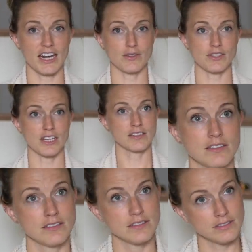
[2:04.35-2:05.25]
And I was like,
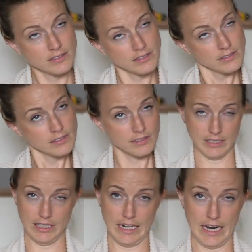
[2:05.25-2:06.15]

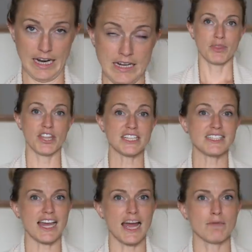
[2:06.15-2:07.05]
okay. But
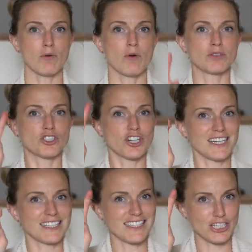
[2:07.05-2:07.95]
this time we went with
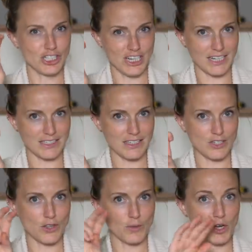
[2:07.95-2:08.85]
transitions.
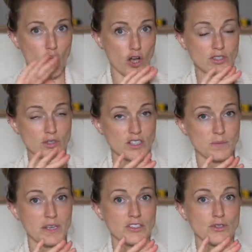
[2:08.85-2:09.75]
So the book also
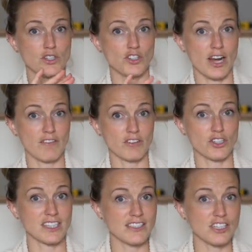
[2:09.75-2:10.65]
explains you can try for
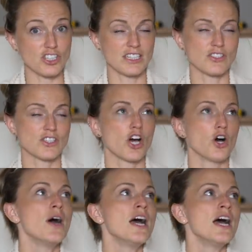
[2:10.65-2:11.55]
transitions.
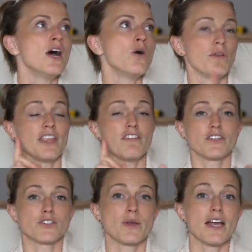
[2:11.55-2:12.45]
So when they
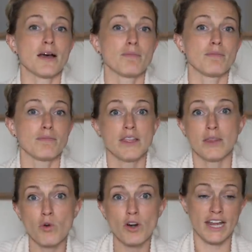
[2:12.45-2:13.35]
first wake up in the
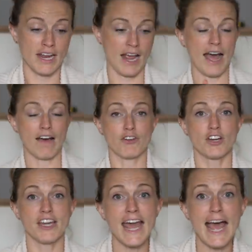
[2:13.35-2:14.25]
morning, after
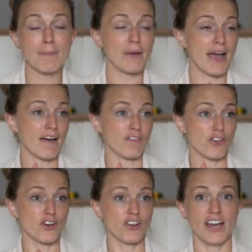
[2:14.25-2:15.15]
a nap, after
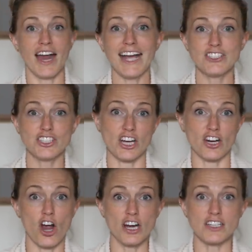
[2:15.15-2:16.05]
they're in their high chair,
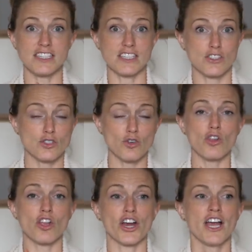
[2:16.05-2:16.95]
car seat,
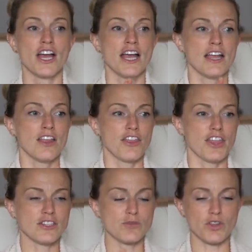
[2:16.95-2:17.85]
stroller,
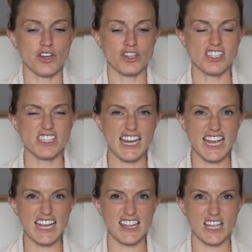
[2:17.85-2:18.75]
things where they're
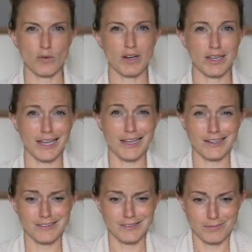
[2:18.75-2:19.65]
sitting and they don't want to like
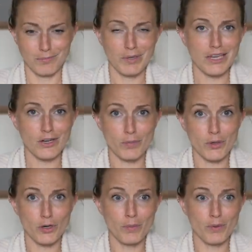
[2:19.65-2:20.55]
pee or
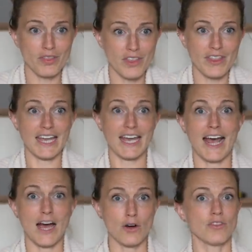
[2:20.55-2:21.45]
poop, then they get
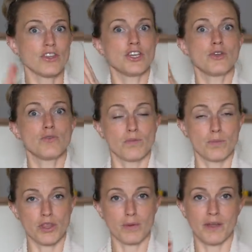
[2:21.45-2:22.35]
out, then you
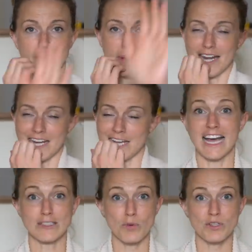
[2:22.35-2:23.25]
put them on the potty.
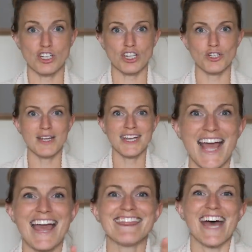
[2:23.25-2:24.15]
That's what we started doing,
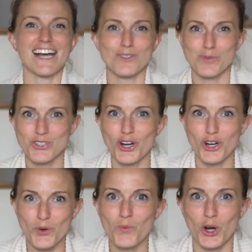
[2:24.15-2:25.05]
and that's what
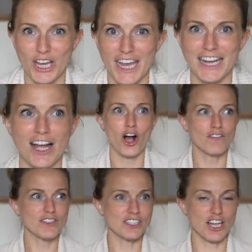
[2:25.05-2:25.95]
started working. All
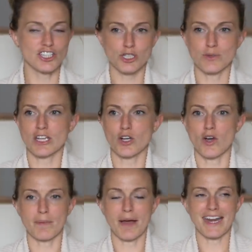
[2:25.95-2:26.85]
of a sudden, she was like
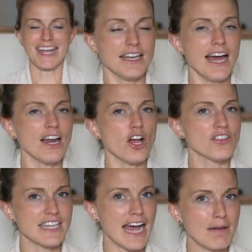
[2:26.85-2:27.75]
going potty. Not
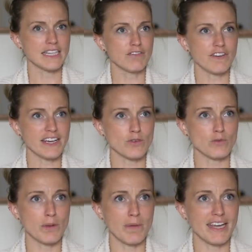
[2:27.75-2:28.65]
all the time. In fact,
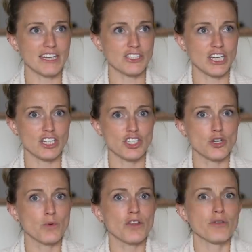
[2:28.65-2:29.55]
we might catch like
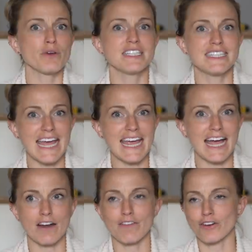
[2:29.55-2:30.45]
two or three a day
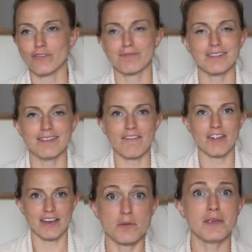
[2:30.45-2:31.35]
out of her
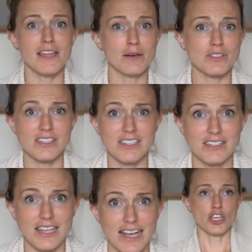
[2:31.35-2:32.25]
seven. To me, that was a
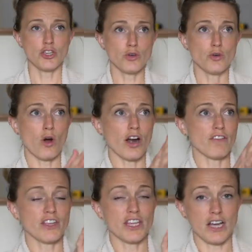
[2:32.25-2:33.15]
success. You are
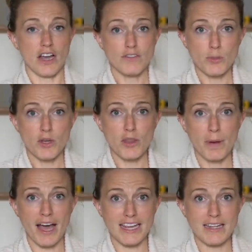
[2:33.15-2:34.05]
feeling comfortable in the
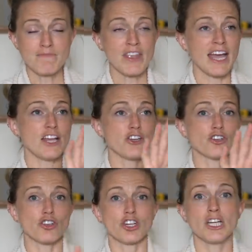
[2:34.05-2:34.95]
potty, and
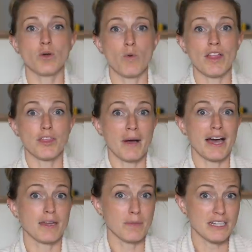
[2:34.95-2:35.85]
you're learning what the
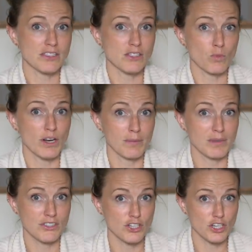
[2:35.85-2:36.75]
potty means, what it
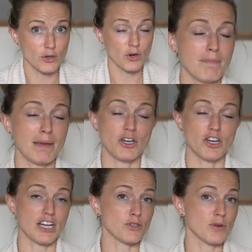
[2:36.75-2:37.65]
means to do. Maybe you're
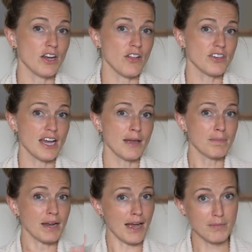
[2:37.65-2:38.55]
not doing it all the time,
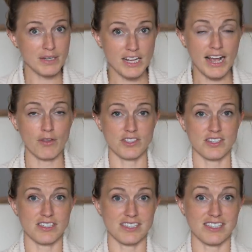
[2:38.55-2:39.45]
but I'm gonna count this
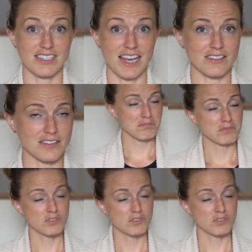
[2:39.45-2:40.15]
as a success.